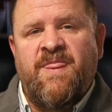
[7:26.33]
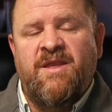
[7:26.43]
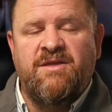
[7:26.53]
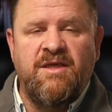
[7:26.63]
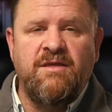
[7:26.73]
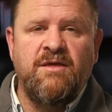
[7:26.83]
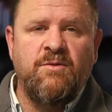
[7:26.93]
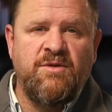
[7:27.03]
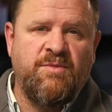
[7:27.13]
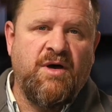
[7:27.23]
Dealing
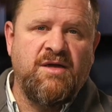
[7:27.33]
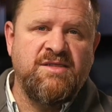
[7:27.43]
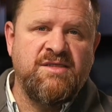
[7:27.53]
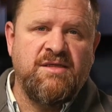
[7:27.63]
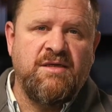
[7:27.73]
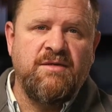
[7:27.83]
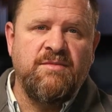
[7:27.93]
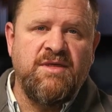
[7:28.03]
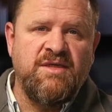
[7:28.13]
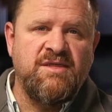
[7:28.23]
with a Ponzi scheme
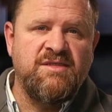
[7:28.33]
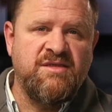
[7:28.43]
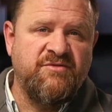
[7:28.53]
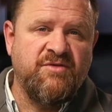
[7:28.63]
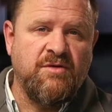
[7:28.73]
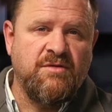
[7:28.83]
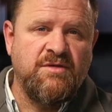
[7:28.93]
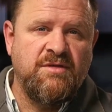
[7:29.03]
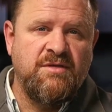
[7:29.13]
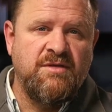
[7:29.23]
is difficult.
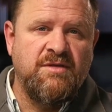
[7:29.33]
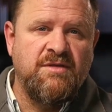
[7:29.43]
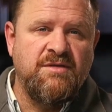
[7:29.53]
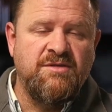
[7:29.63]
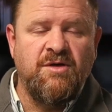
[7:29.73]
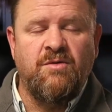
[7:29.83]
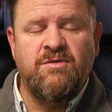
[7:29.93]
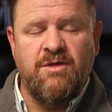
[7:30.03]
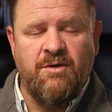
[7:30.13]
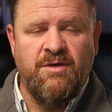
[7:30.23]

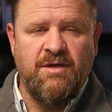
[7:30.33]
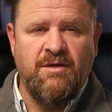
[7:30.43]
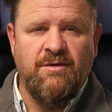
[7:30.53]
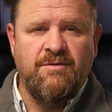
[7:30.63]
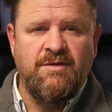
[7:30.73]
Don't go it alone.